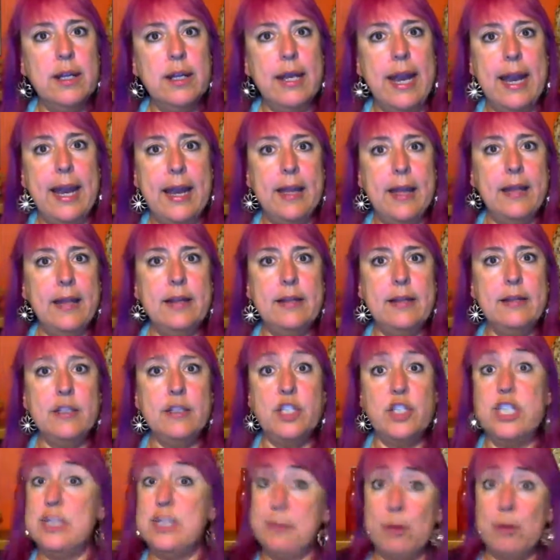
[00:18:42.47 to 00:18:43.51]
And
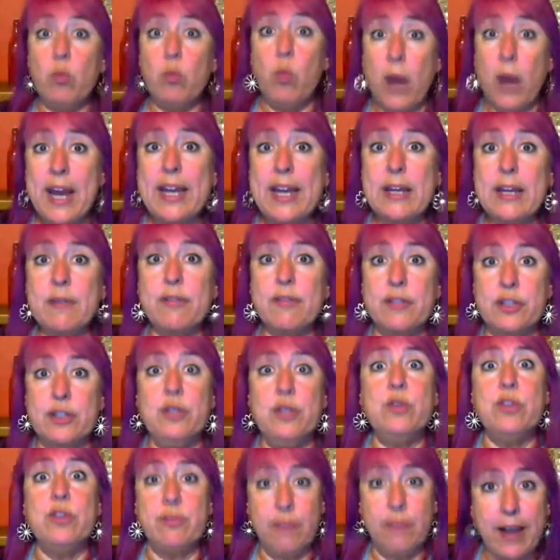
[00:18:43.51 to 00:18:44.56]
she's been waiting for
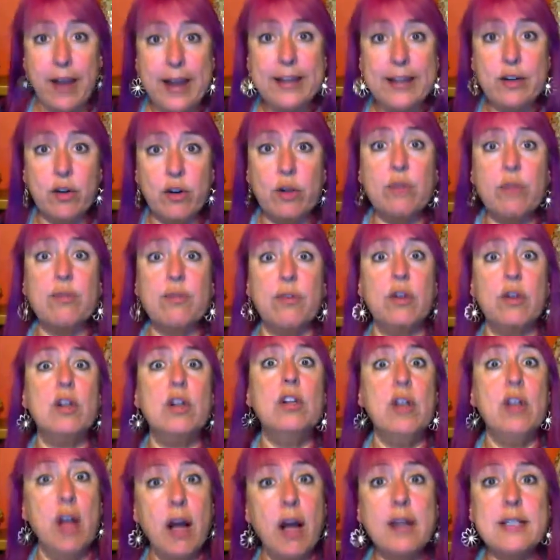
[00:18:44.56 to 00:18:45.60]
you to find her for a
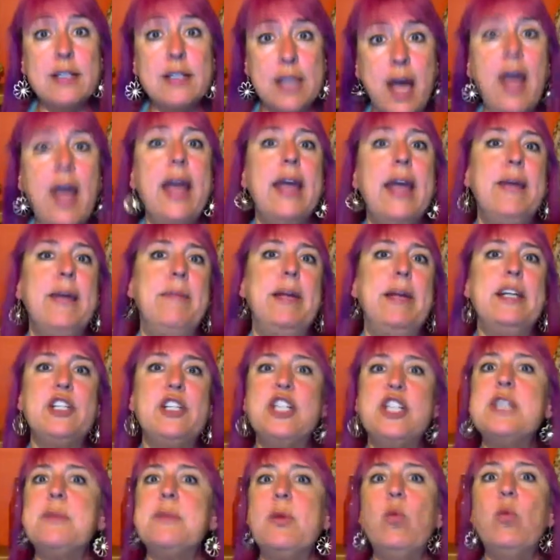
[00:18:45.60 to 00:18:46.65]
long time. And
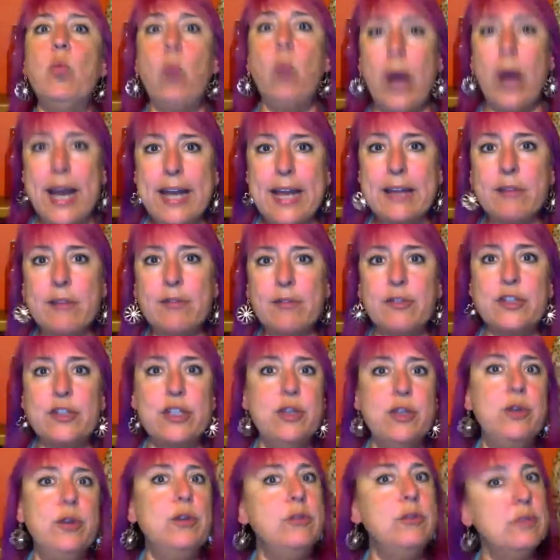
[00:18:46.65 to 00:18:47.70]
she's been waiting for
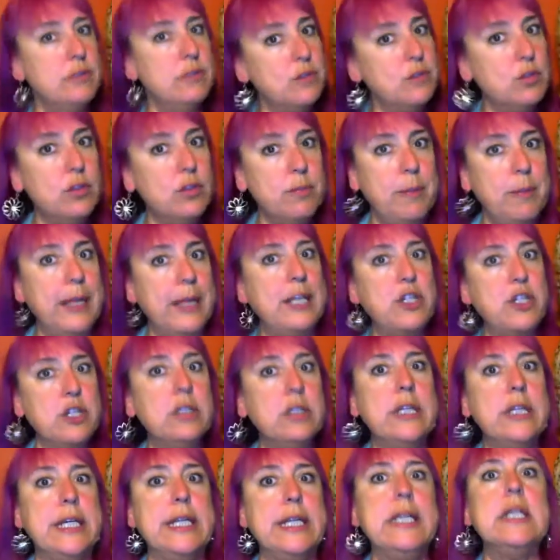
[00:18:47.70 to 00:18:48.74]
you sort of
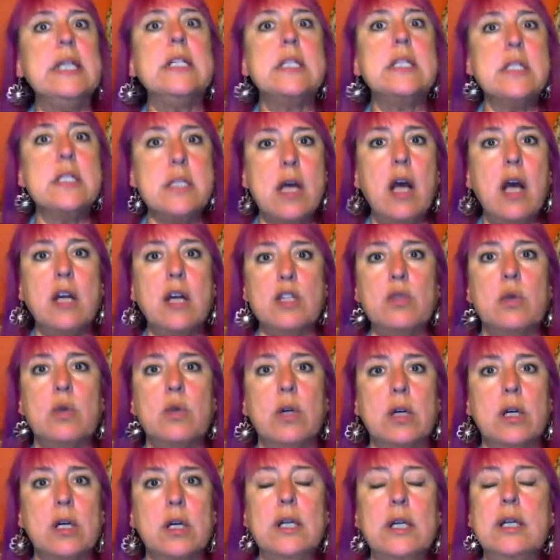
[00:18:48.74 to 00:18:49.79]
patiently to talk to
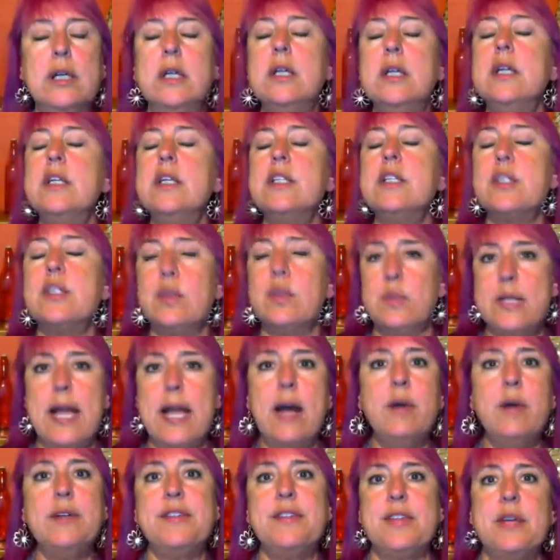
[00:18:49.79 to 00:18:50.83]
her. So
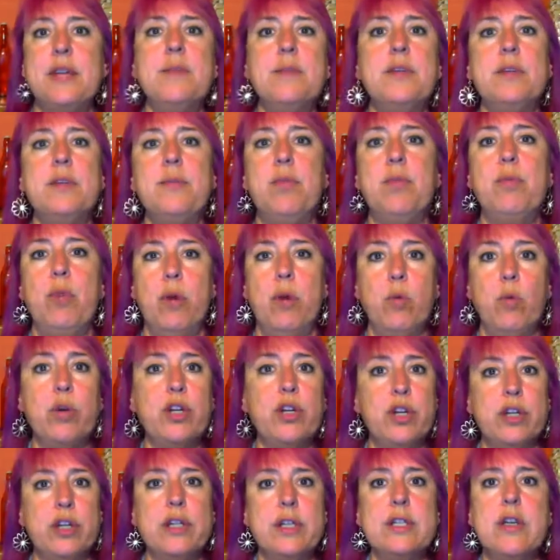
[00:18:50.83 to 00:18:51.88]
now it's come to the point where
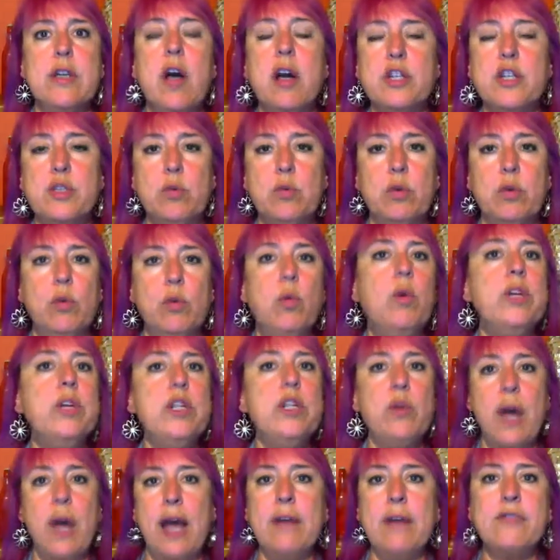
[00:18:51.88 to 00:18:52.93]
you're going to talk to her. Well,
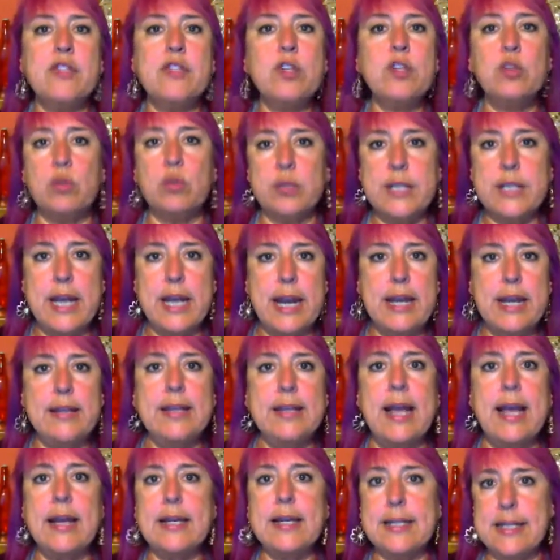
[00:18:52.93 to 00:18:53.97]
you have to create
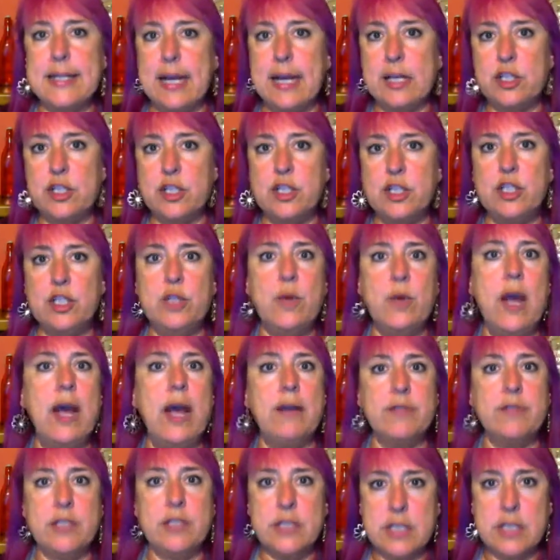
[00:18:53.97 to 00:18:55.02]
that connection. You
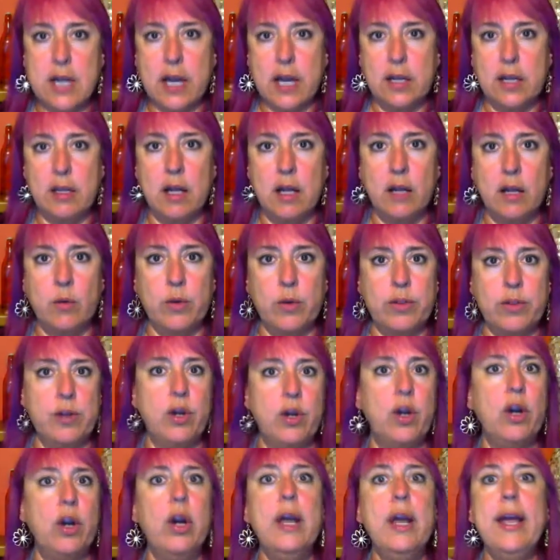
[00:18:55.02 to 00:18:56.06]
have to dialogue with
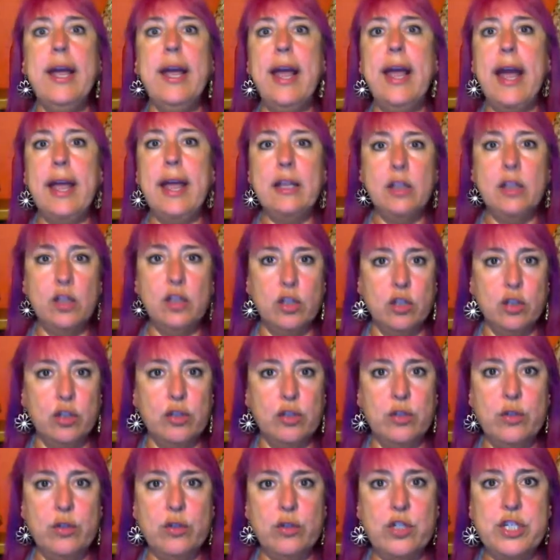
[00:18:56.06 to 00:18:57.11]
her and learn
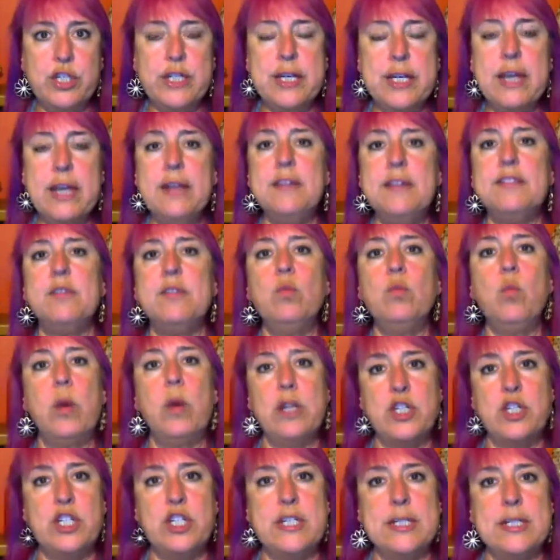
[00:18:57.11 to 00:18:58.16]
who she is and
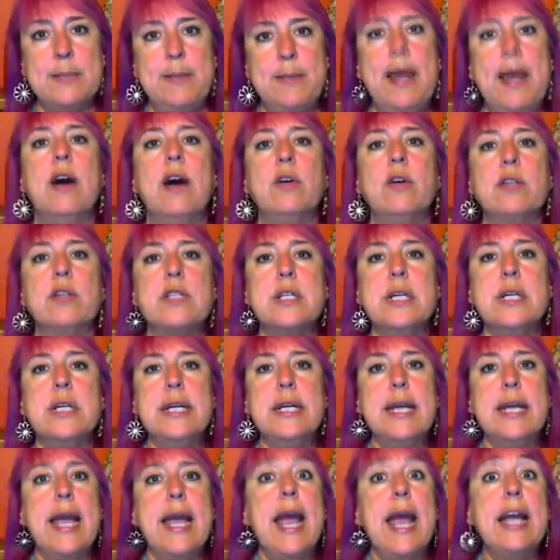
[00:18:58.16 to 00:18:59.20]
what she's about.
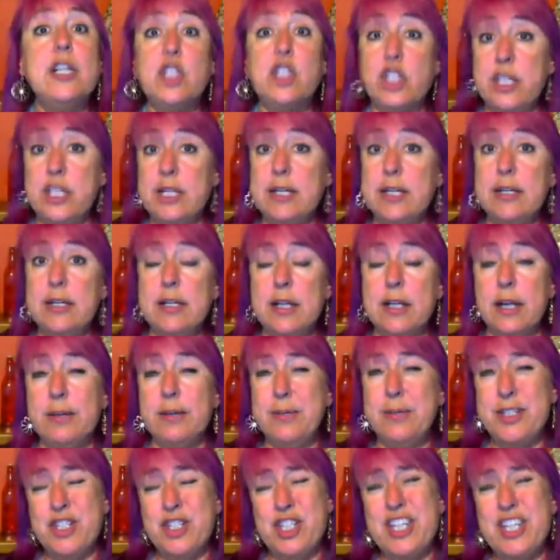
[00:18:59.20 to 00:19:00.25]
And she
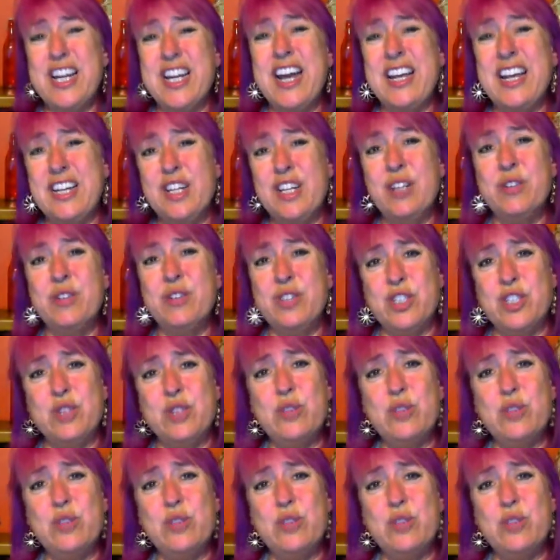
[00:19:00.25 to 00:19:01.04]
kind of knows you